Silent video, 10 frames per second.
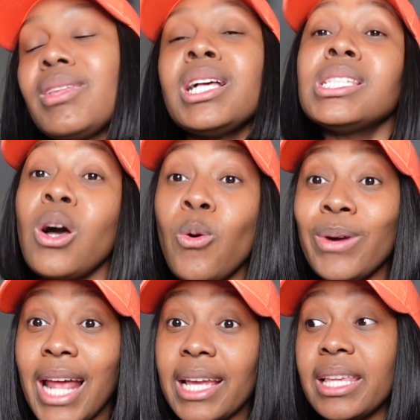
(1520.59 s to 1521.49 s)
So
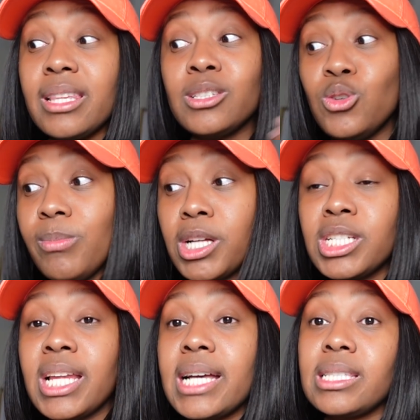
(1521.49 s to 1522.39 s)
when I get this new
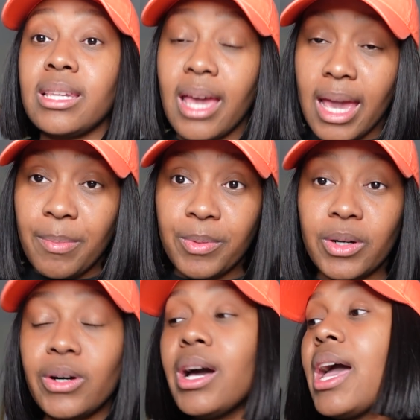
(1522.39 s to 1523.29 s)
merchandise in
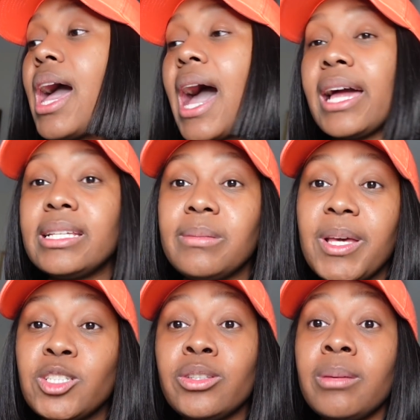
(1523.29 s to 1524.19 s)
April, I need to
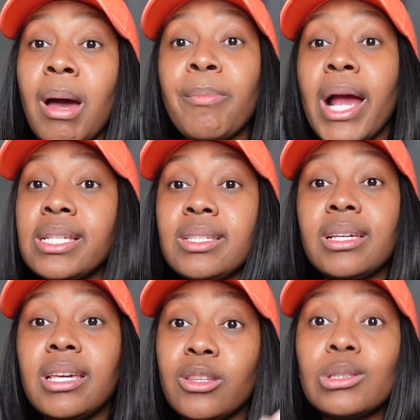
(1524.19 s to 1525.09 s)
make sure that my
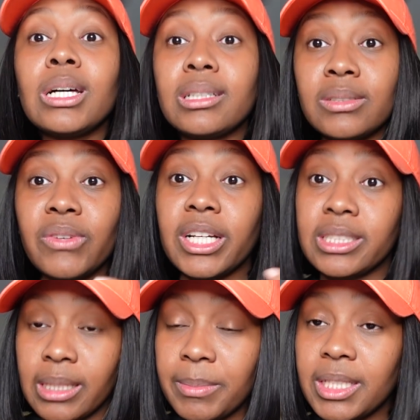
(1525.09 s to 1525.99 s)
pricing either looks very
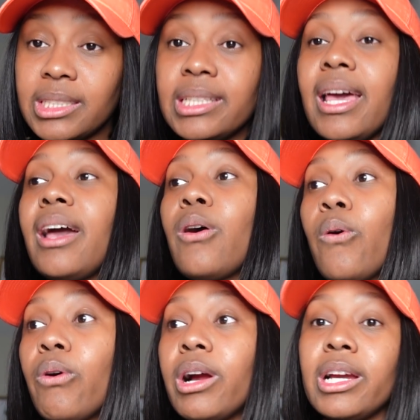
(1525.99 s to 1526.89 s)
similar to that,
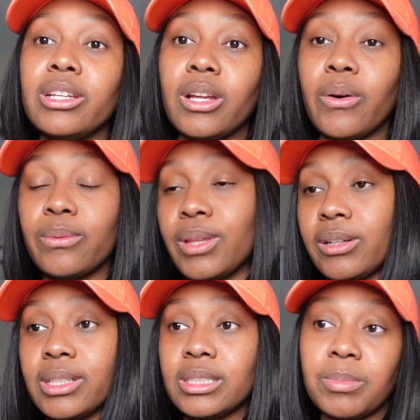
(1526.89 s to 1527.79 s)
or, you know, there
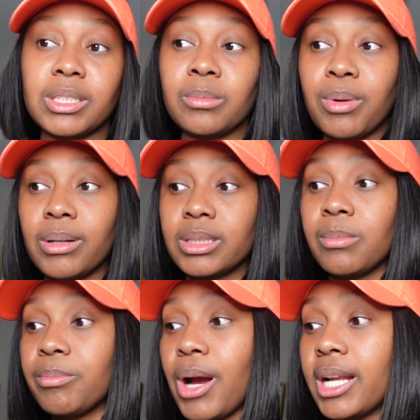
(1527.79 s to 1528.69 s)
needs to be some
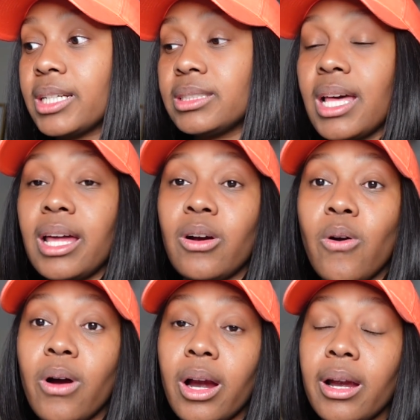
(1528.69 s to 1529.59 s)
products that
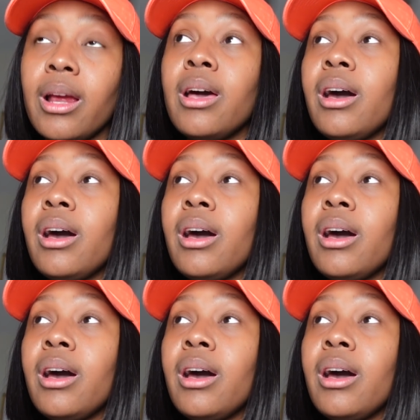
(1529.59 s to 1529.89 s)
are